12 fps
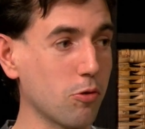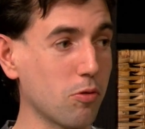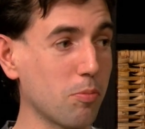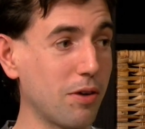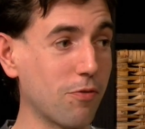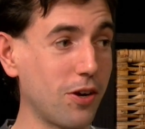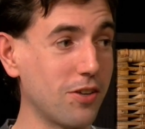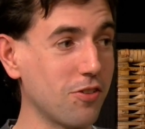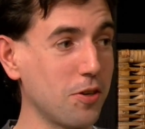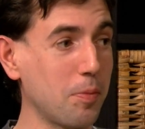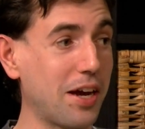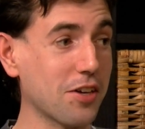duels with my friends
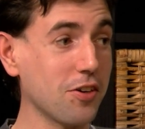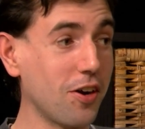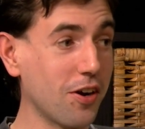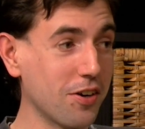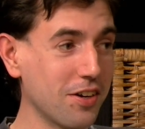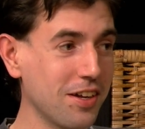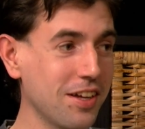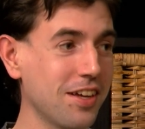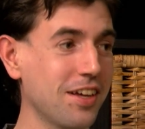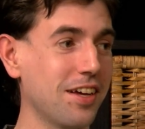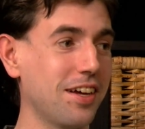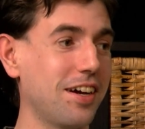in the backyard.
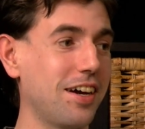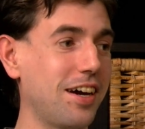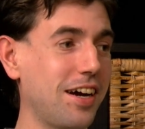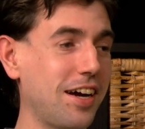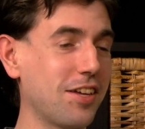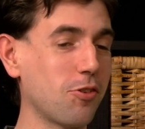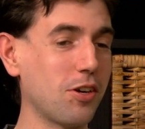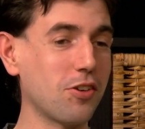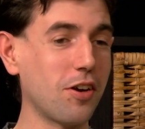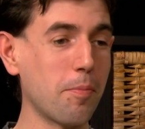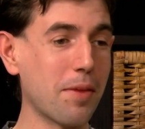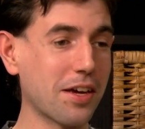So I
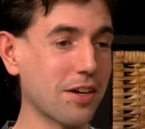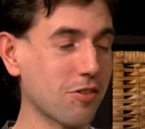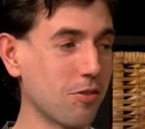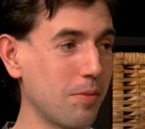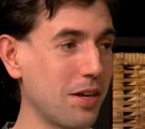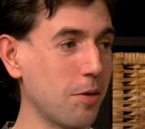started making some